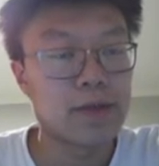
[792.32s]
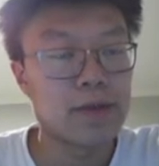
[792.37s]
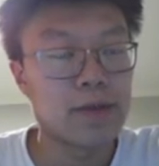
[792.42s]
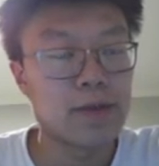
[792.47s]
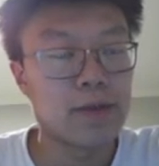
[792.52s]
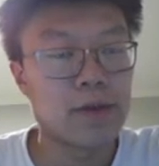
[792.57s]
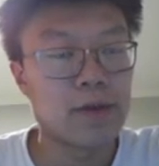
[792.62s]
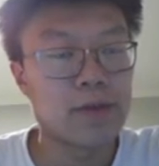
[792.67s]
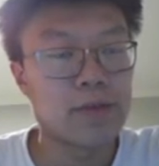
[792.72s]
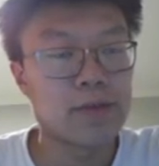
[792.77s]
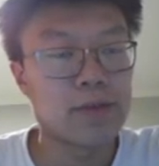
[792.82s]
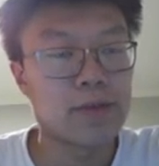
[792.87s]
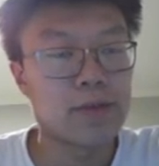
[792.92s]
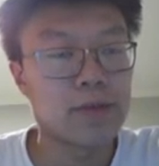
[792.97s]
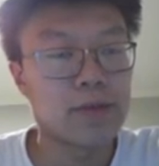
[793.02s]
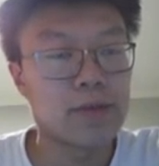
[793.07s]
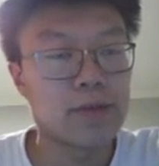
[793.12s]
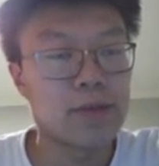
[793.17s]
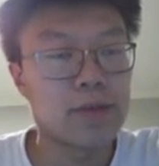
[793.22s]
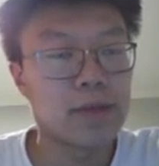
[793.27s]
go up
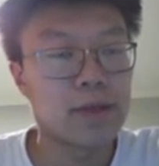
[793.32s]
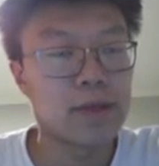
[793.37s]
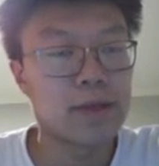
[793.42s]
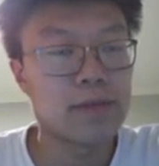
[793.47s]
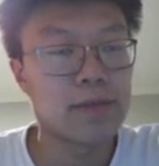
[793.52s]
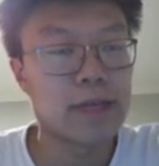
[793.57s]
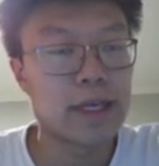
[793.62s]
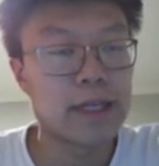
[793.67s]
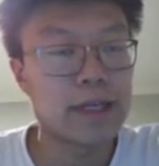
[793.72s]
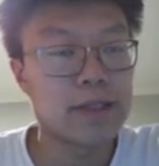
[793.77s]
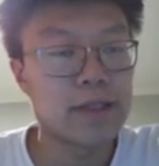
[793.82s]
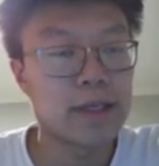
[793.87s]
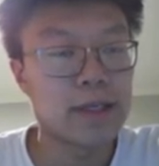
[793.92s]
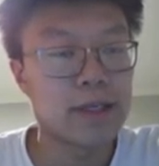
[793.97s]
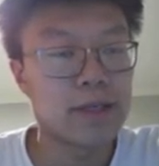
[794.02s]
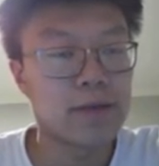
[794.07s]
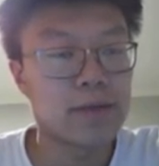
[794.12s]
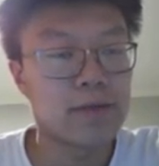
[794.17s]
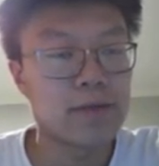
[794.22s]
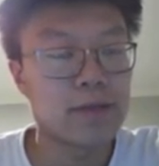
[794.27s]
to
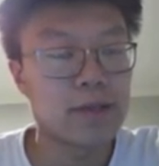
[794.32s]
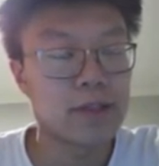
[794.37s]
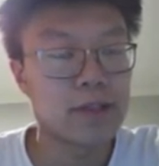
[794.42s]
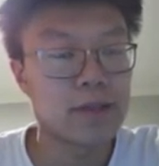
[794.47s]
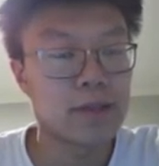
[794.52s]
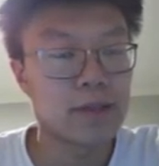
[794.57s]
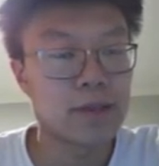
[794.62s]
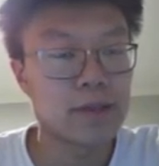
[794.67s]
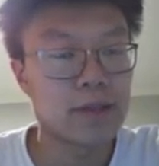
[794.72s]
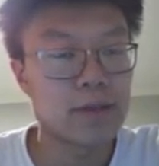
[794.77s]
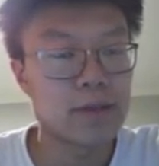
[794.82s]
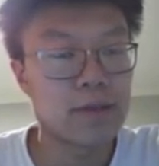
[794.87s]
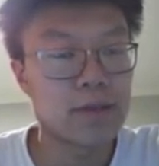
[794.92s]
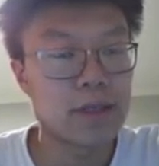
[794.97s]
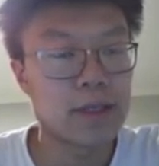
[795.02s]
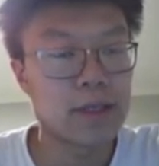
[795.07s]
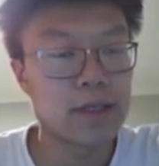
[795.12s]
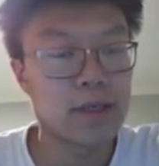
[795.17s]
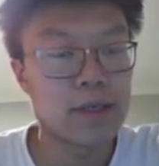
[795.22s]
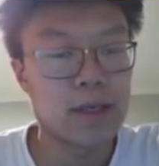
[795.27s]
18, which is going to
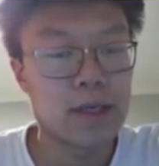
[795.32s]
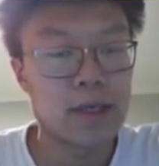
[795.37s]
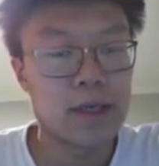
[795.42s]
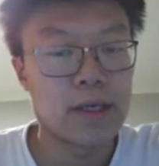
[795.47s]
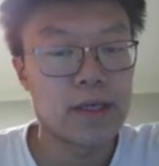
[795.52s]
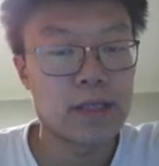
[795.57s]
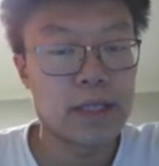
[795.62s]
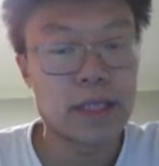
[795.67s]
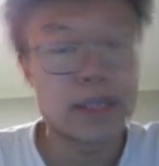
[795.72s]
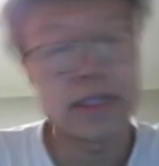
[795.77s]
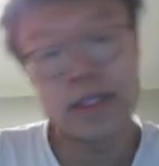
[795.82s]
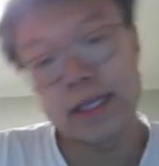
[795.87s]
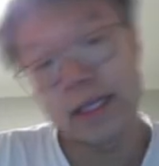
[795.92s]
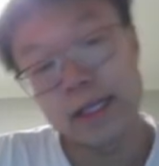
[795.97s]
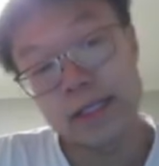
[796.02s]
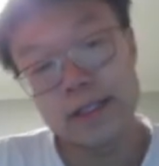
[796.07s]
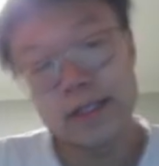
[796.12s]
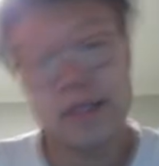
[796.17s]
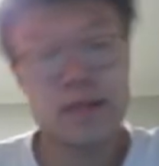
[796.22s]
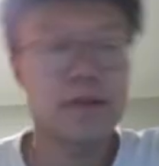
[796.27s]
be 10 to the
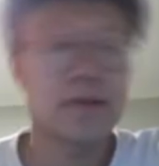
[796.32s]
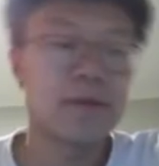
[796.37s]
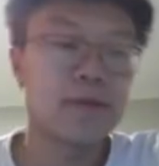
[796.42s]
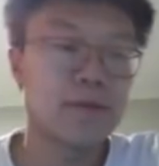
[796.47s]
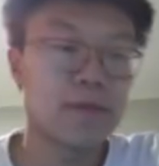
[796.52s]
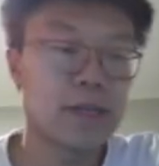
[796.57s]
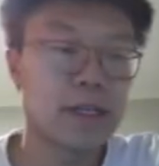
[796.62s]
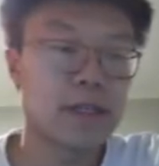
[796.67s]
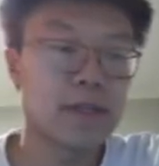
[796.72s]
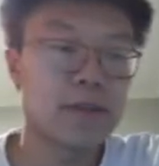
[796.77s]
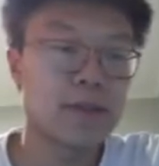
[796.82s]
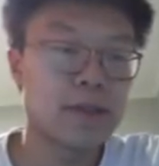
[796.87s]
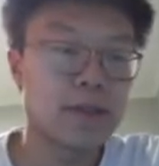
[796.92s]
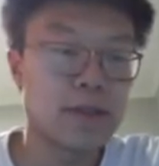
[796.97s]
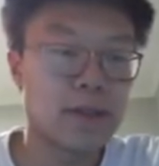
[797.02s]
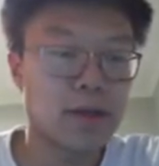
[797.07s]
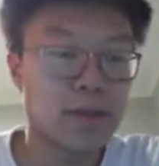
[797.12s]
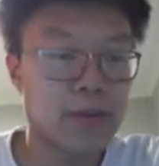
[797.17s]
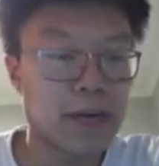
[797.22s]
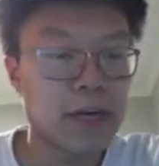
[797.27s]
18, right, in
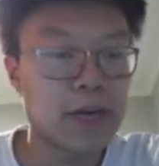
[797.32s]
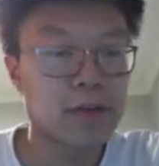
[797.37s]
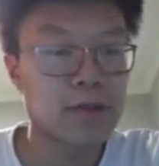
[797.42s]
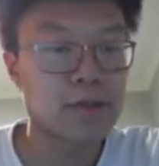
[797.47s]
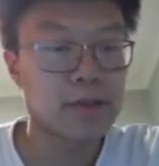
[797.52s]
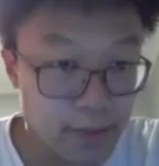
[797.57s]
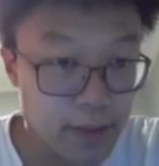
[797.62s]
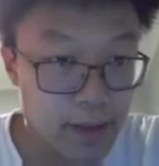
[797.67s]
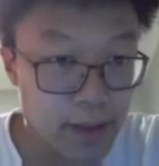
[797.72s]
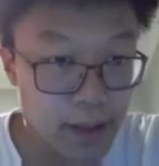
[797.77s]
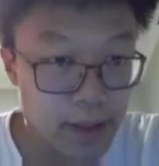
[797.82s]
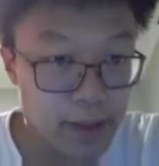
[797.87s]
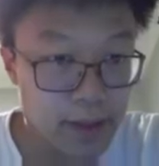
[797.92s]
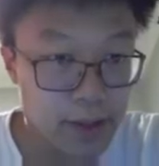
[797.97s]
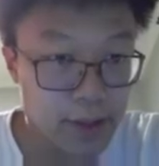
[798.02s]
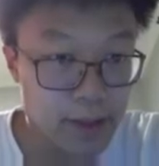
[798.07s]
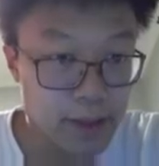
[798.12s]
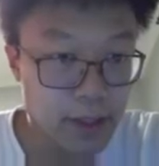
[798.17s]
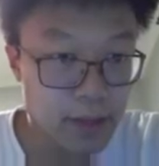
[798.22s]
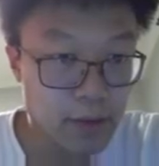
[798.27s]
our powers.
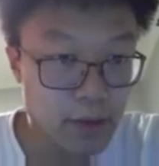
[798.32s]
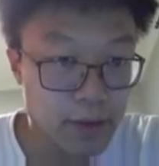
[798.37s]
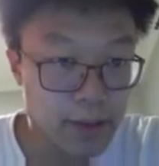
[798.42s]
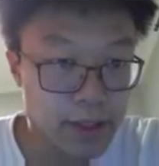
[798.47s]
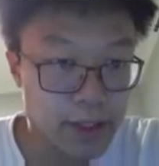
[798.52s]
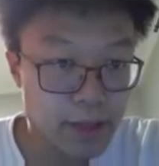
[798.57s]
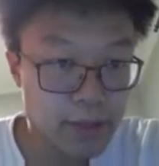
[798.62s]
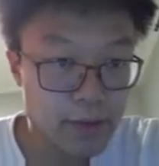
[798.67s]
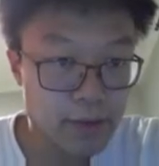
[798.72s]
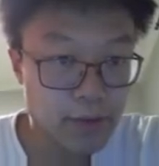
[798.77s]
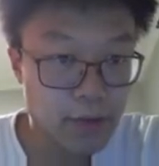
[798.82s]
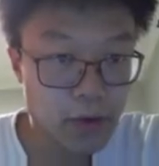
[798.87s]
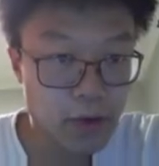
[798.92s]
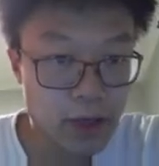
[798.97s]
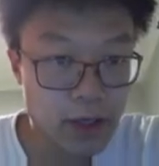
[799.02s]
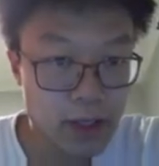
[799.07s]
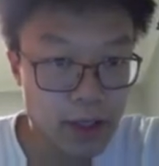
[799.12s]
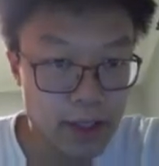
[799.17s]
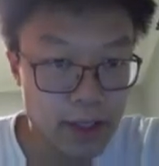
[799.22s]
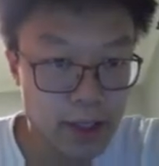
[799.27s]
Just like what we said
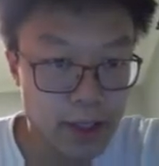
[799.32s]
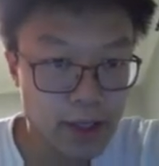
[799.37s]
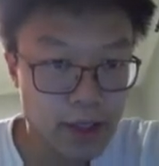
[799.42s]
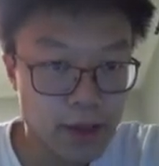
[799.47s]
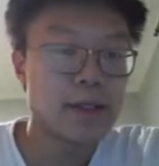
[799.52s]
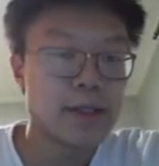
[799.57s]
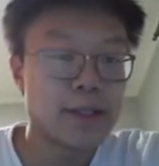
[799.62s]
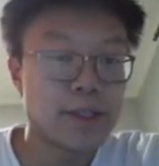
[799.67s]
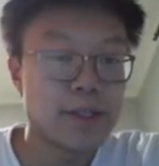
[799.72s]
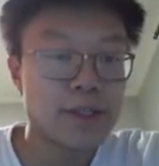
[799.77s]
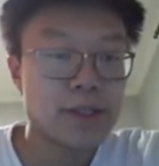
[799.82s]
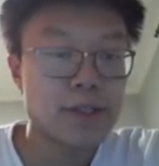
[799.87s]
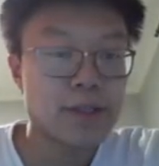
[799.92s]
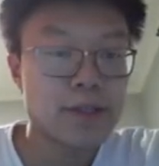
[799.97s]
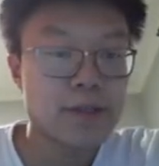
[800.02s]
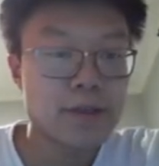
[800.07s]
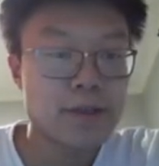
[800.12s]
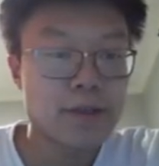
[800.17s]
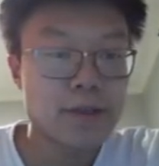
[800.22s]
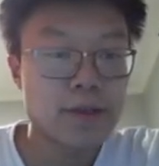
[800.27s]
before here,
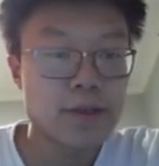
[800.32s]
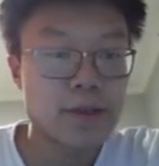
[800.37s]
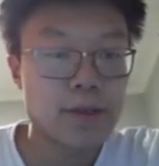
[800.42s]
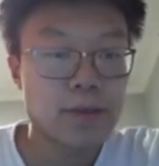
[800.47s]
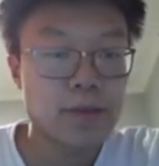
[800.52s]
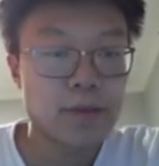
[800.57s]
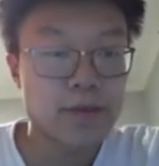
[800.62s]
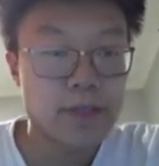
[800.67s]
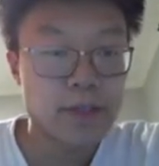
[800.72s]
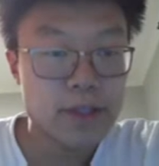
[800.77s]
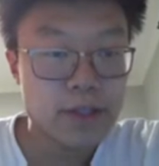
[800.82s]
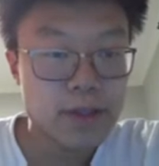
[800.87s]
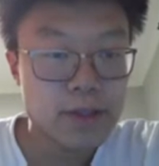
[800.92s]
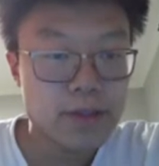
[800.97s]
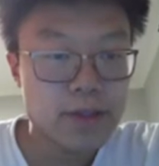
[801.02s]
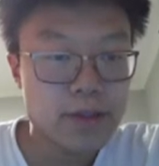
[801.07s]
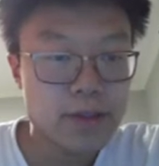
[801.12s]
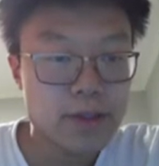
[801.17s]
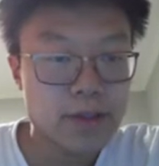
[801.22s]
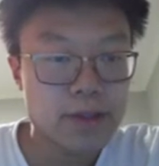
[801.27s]
digits, the number of
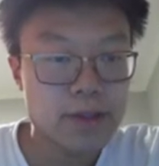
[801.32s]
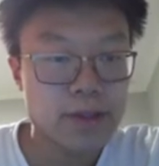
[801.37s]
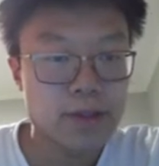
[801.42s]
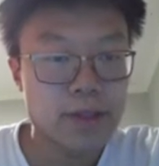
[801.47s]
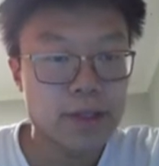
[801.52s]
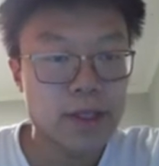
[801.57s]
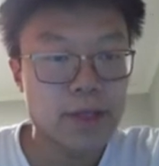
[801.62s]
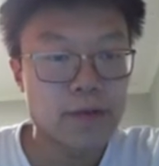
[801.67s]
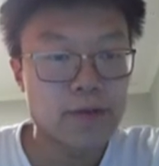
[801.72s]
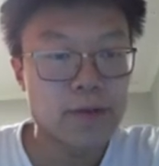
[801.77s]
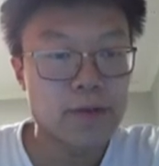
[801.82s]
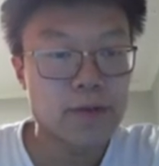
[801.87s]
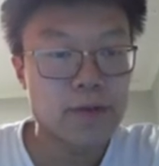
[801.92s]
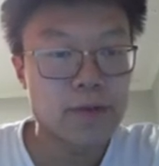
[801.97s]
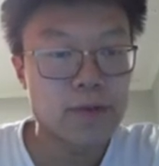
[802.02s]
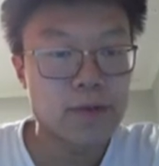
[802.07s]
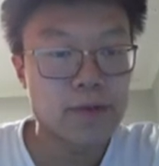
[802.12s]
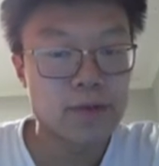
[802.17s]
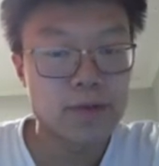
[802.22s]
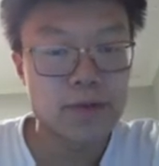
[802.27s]
digits is going to equal
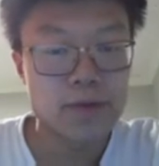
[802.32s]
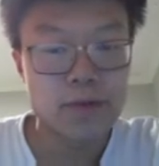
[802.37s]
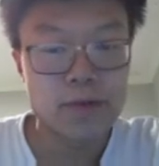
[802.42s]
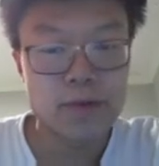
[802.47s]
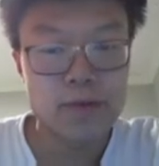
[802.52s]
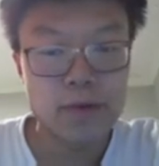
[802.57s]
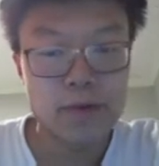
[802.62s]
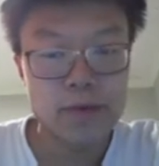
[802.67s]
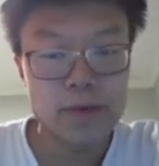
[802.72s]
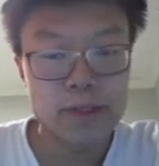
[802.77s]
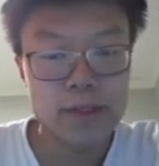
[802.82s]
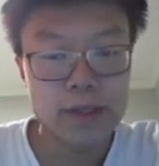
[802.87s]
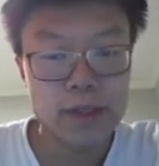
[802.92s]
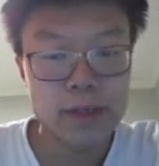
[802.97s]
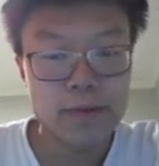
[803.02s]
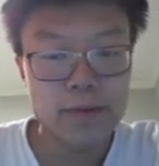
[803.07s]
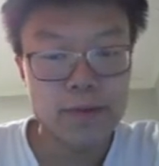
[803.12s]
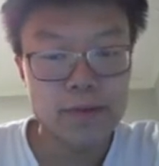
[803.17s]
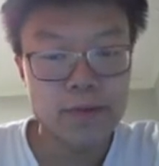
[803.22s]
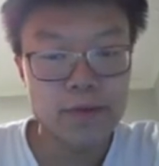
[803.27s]
to what we said
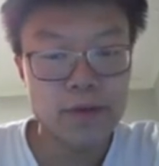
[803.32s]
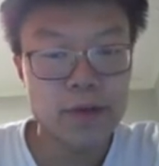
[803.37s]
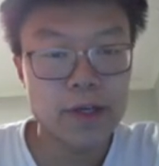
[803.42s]
before